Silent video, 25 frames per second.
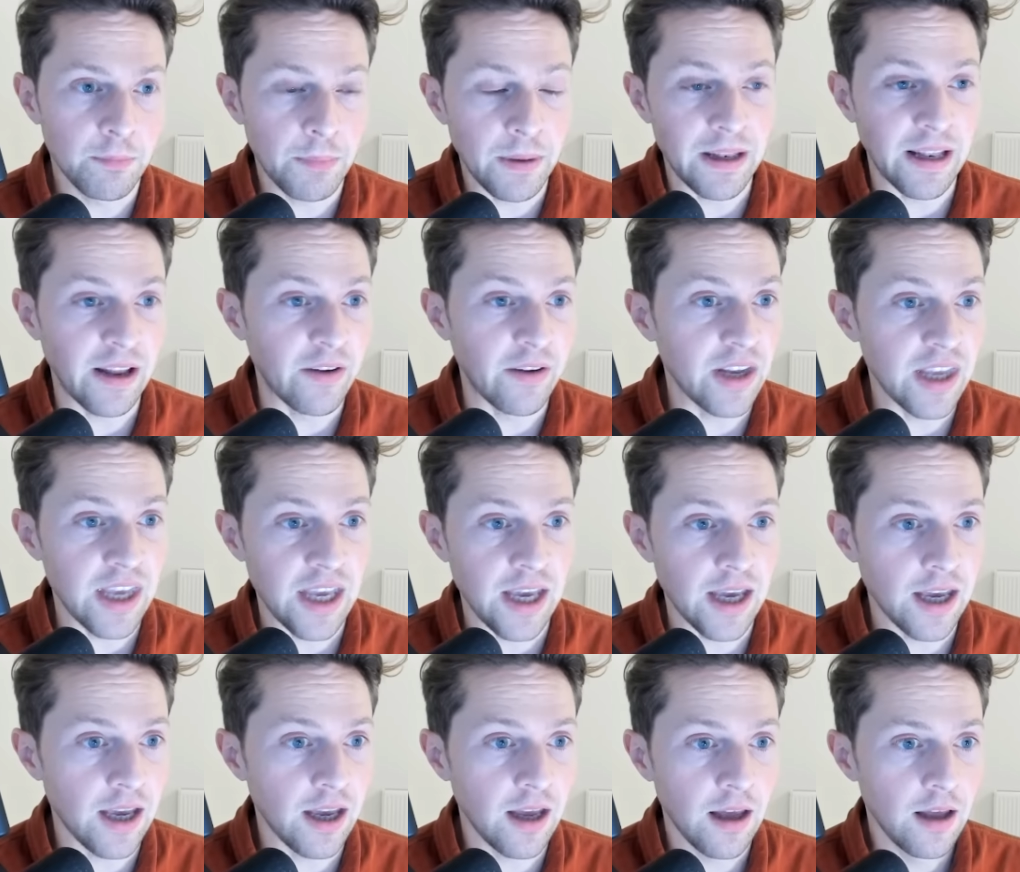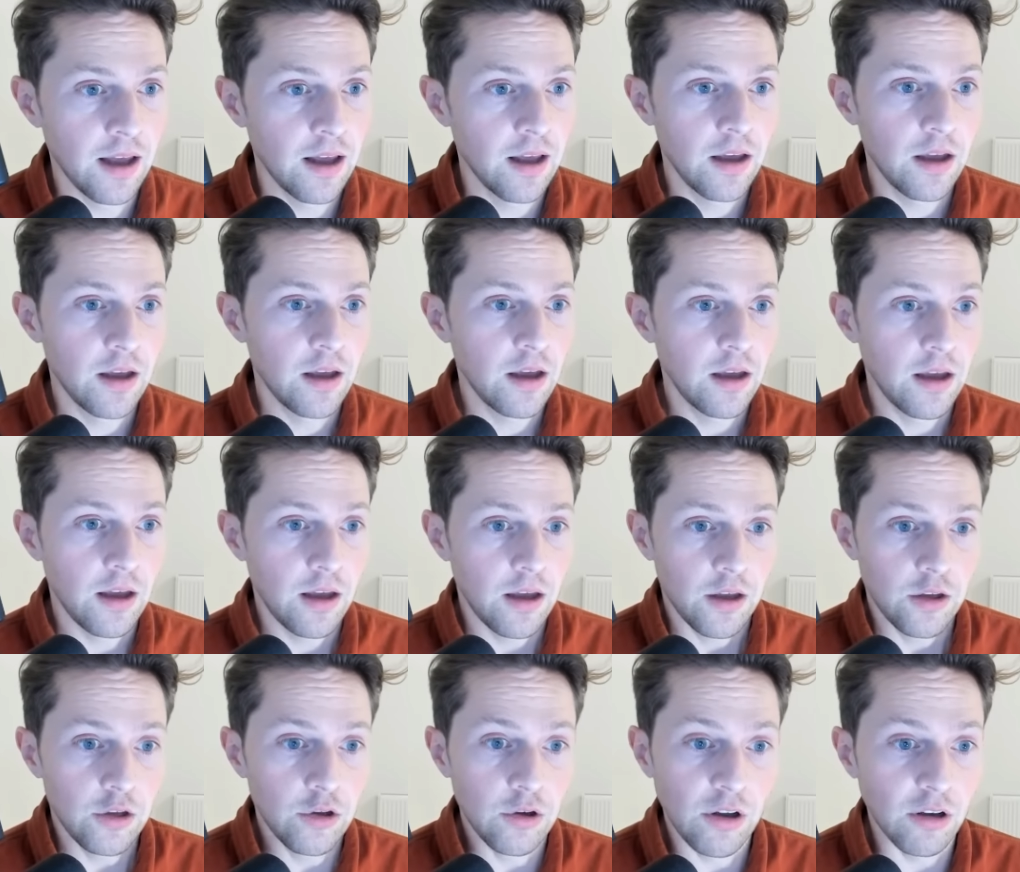been there a year,
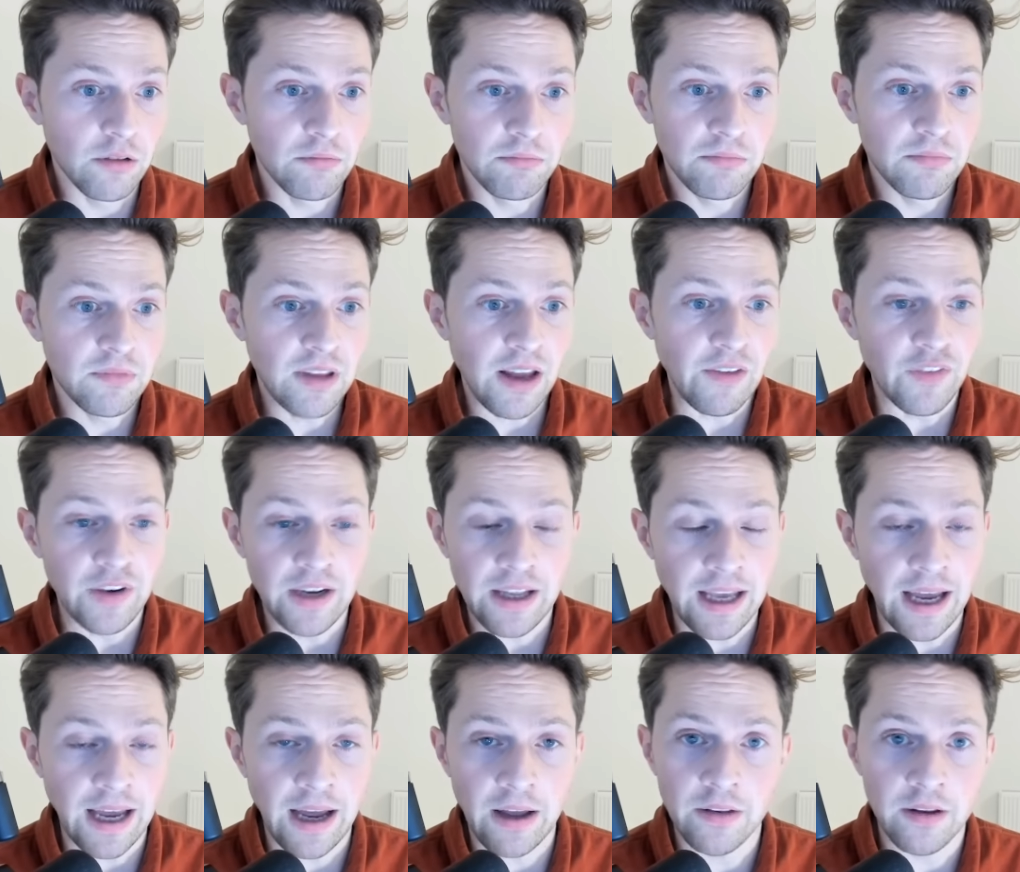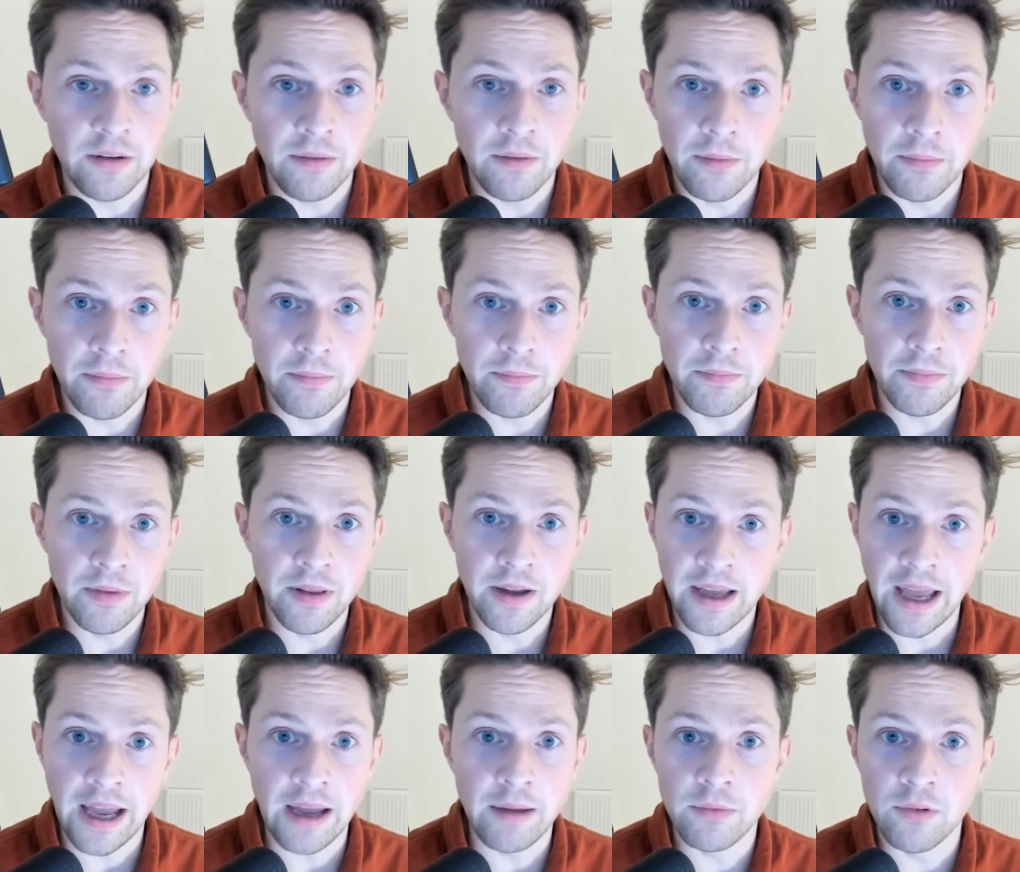you could definitely count the, the
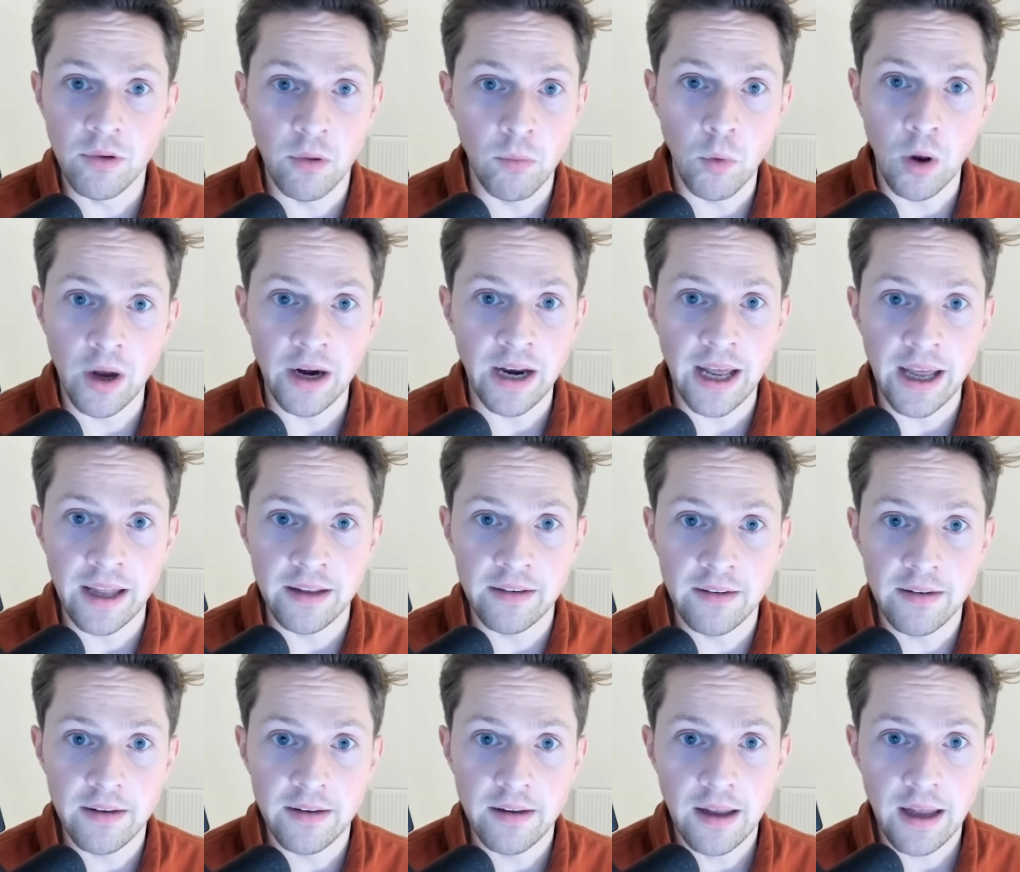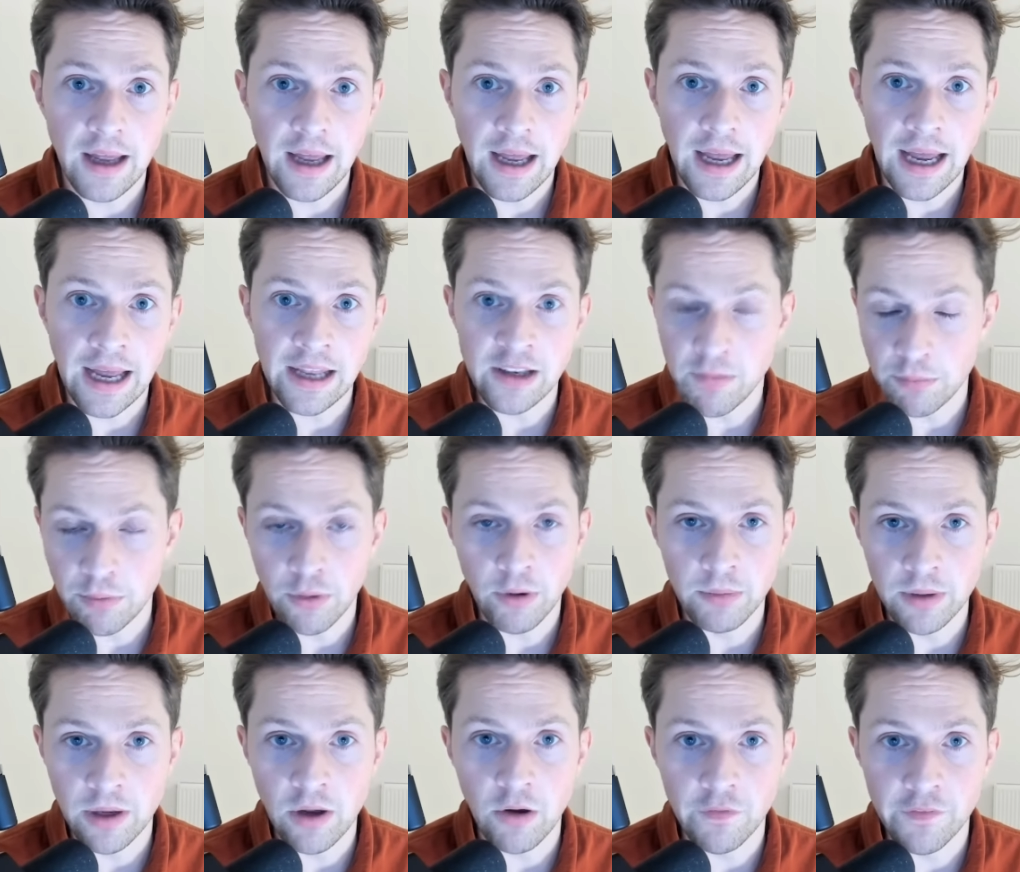games on one hand, and you
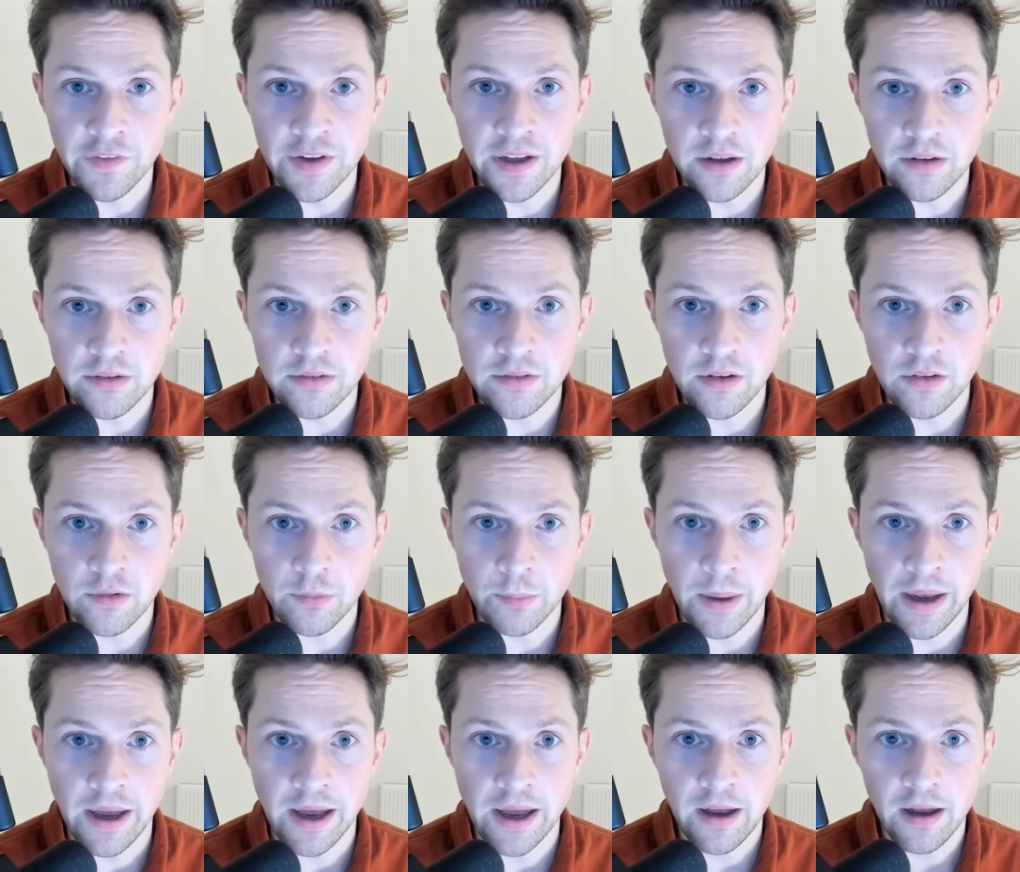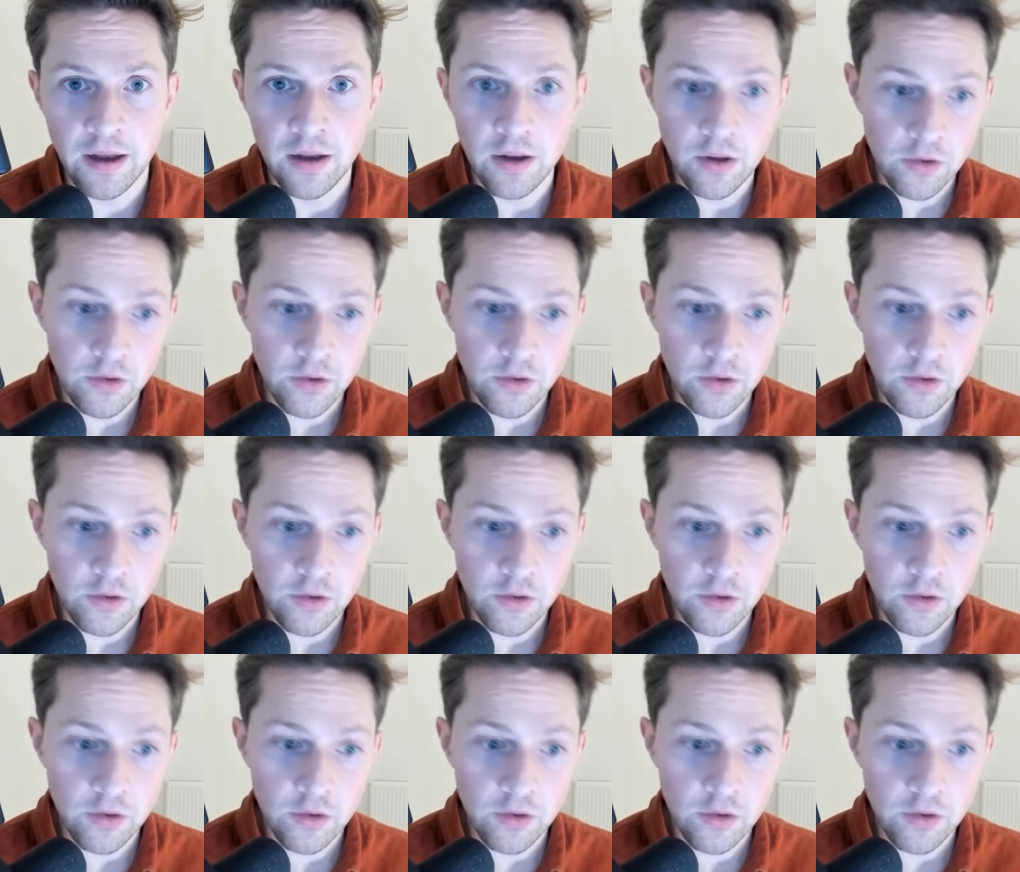probably got fingers to spare.